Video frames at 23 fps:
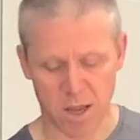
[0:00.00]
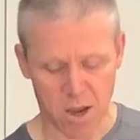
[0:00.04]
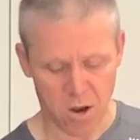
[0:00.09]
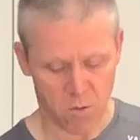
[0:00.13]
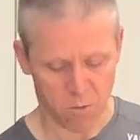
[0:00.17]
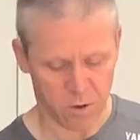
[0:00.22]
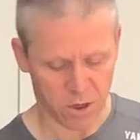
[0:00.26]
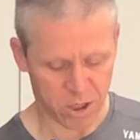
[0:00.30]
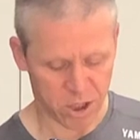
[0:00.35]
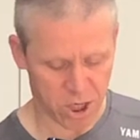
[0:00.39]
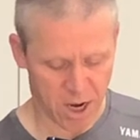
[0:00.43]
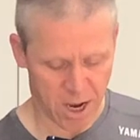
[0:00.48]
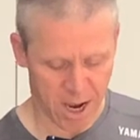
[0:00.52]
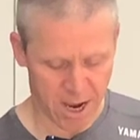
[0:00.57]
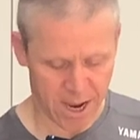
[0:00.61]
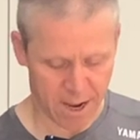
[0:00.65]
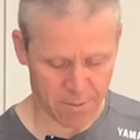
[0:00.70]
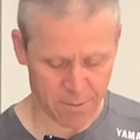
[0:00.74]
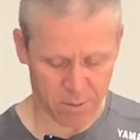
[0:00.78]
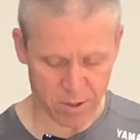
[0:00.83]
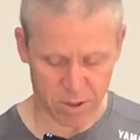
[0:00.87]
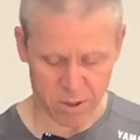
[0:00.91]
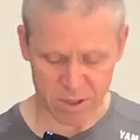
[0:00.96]
which I
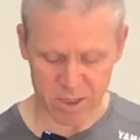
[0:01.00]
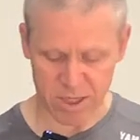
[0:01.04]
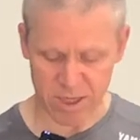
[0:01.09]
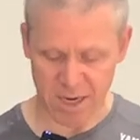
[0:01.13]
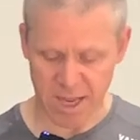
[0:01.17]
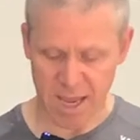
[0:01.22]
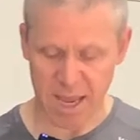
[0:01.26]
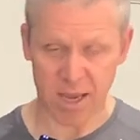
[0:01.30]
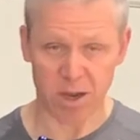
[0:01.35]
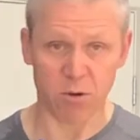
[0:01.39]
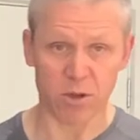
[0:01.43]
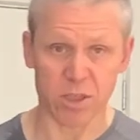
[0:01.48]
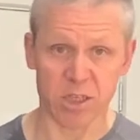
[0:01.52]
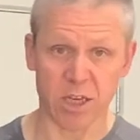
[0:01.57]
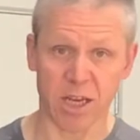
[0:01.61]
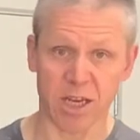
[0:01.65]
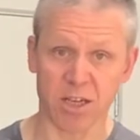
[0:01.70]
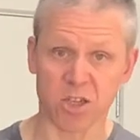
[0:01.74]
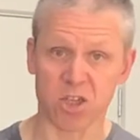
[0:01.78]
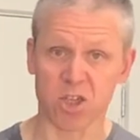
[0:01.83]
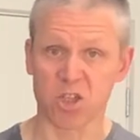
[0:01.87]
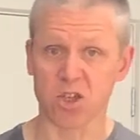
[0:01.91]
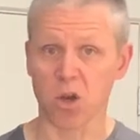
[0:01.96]
am today going to
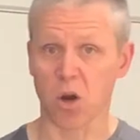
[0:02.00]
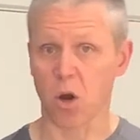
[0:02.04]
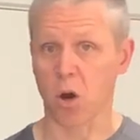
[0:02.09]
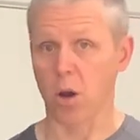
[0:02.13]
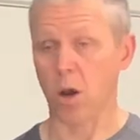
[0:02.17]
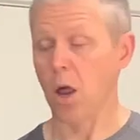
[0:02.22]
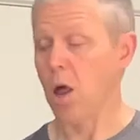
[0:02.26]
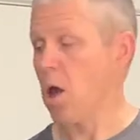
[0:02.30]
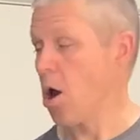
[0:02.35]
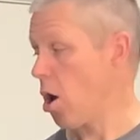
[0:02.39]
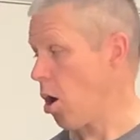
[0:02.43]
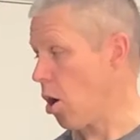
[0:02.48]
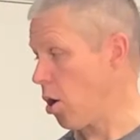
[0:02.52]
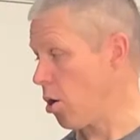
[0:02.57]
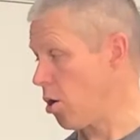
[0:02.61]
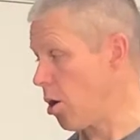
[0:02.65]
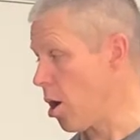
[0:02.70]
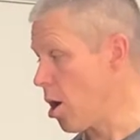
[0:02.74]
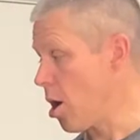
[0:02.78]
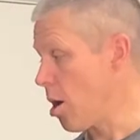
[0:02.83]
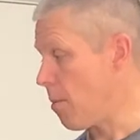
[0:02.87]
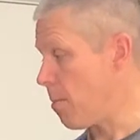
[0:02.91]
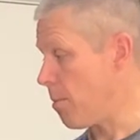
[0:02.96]
install on
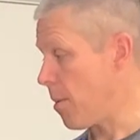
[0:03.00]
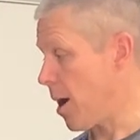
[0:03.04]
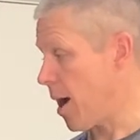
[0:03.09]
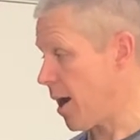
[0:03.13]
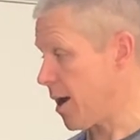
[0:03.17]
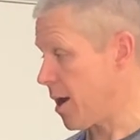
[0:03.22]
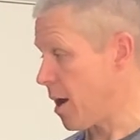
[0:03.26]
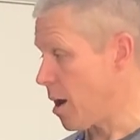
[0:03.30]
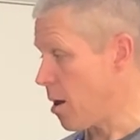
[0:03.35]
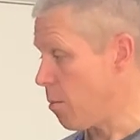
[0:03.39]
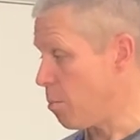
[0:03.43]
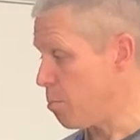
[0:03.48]
my